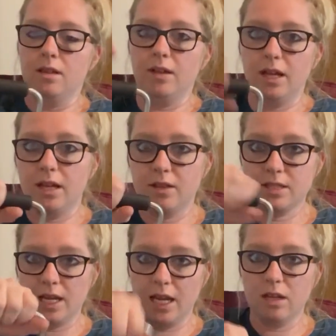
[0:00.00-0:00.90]
The,
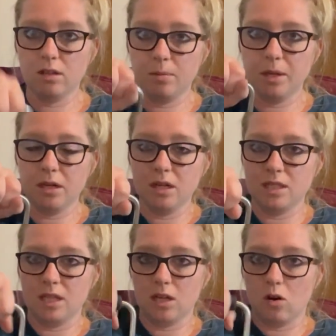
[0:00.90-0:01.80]
this handle up here
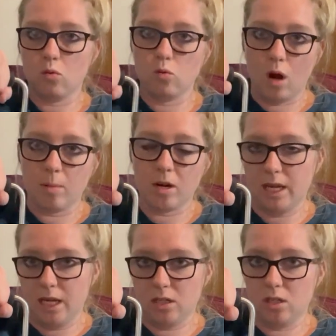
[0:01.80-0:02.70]
is like a rubber
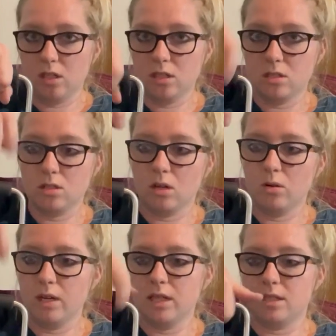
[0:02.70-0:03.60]
handle.
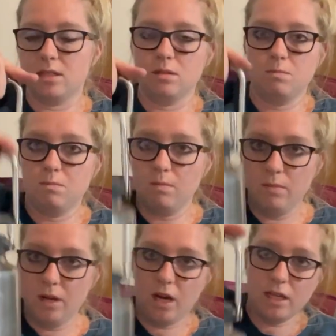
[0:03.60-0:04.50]
So it's
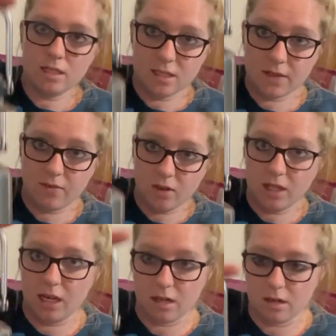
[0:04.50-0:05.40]
nice for
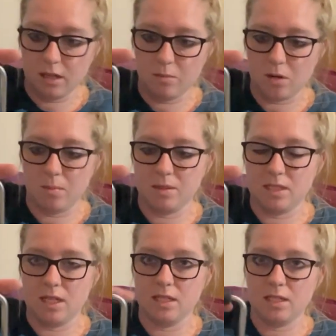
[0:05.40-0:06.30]
carrying
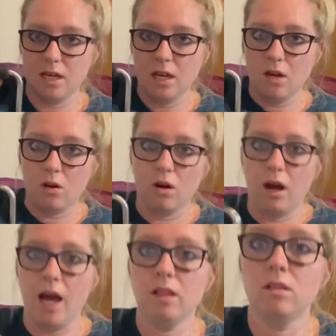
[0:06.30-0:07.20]
purposes.
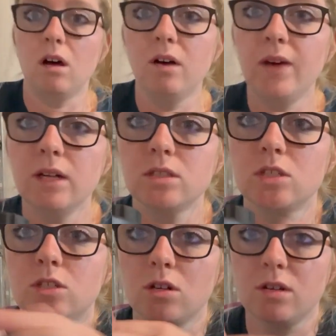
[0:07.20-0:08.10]
I love how
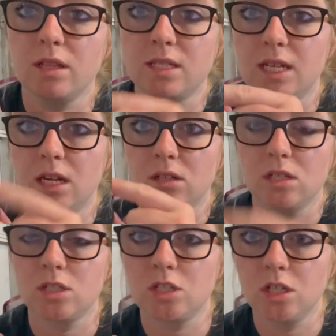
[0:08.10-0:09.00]
sturdy this handle
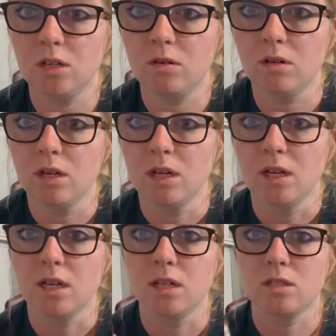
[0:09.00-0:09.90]
is too.
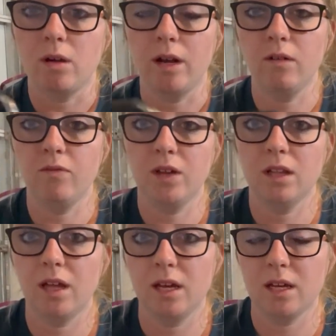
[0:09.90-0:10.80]
So I don't
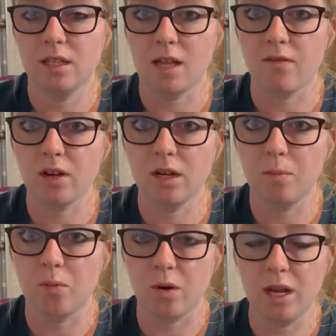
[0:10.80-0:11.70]
feel like it's ever gonna
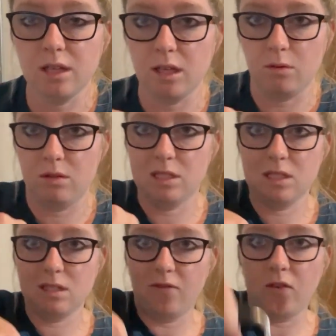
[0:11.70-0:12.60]
break. Like when this
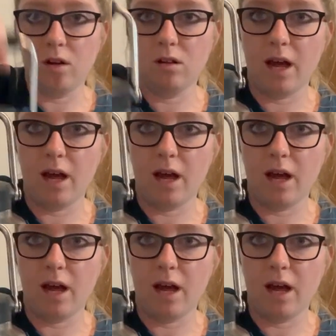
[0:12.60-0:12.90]
is full,